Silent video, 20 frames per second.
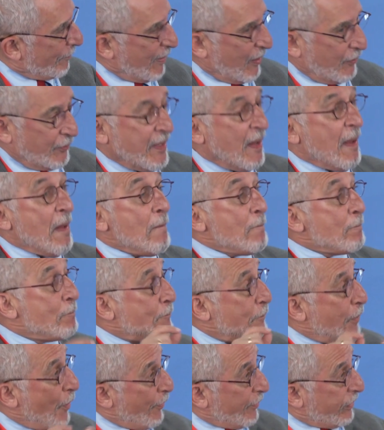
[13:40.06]
Mount,
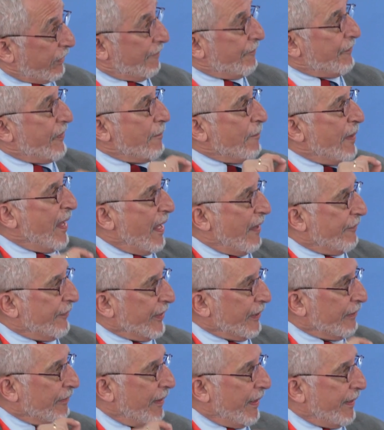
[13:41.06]
both of them
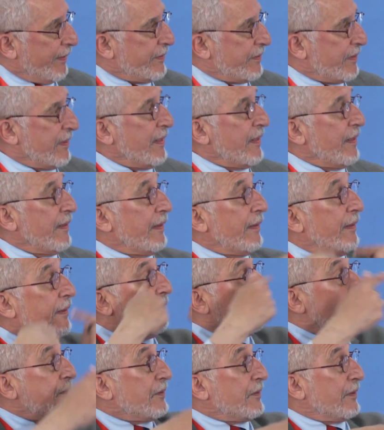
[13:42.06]
having rights,
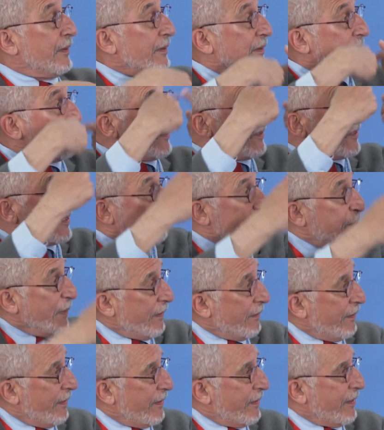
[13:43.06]
each
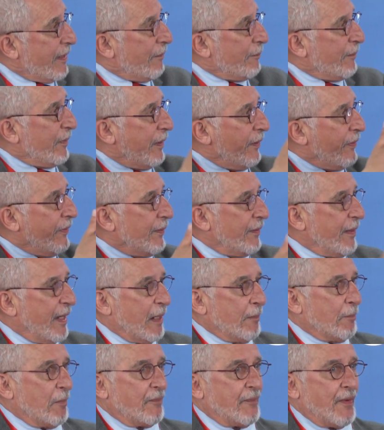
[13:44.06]
suspending them in the
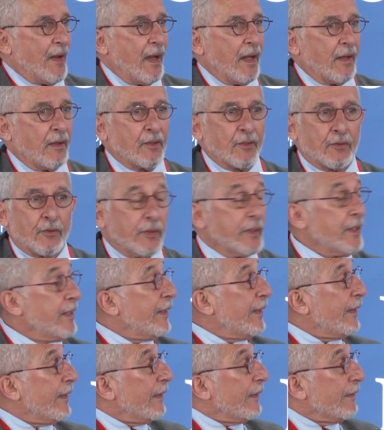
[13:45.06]
name of a higher good.
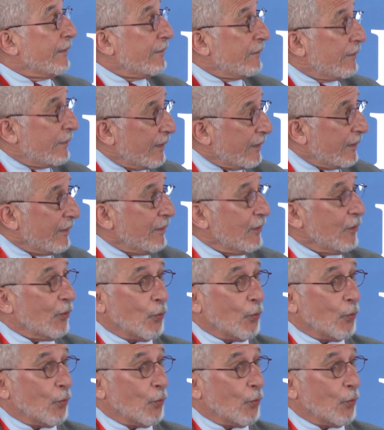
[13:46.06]
It didn't